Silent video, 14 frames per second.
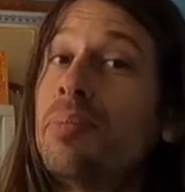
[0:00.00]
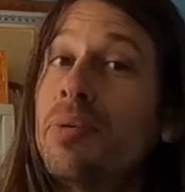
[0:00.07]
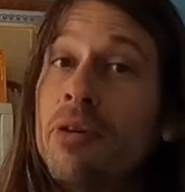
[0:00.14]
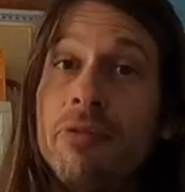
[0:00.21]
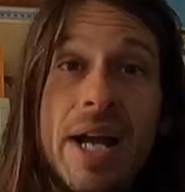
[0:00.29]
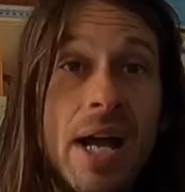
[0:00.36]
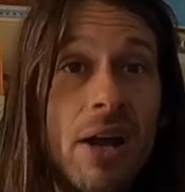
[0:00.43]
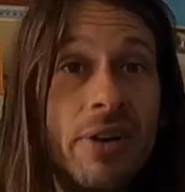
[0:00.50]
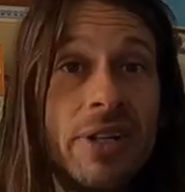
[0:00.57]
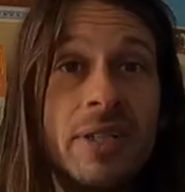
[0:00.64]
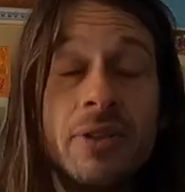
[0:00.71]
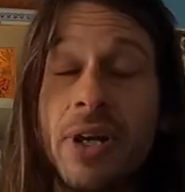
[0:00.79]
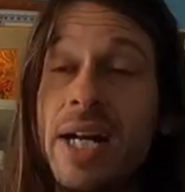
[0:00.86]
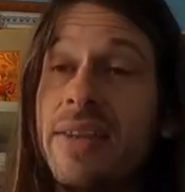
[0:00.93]
profound
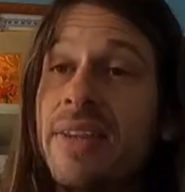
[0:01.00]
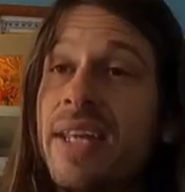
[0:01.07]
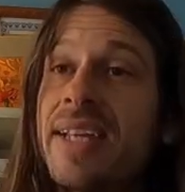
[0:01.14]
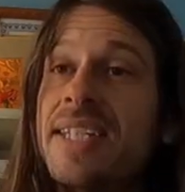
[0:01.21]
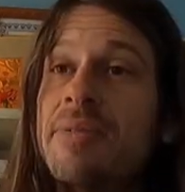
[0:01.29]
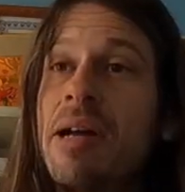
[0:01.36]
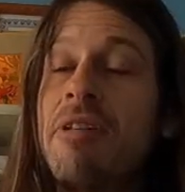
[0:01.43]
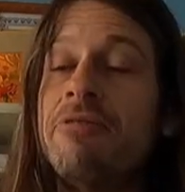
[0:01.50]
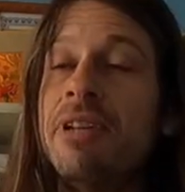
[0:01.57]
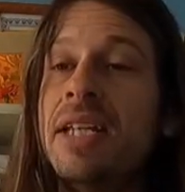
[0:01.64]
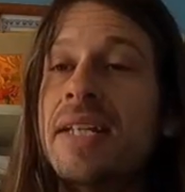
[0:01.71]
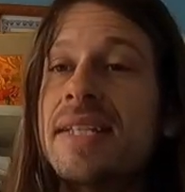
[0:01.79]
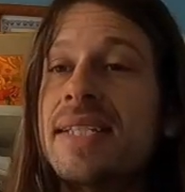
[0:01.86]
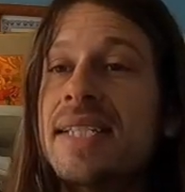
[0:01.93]
and great things about
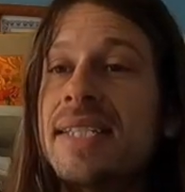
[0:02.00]
Venus.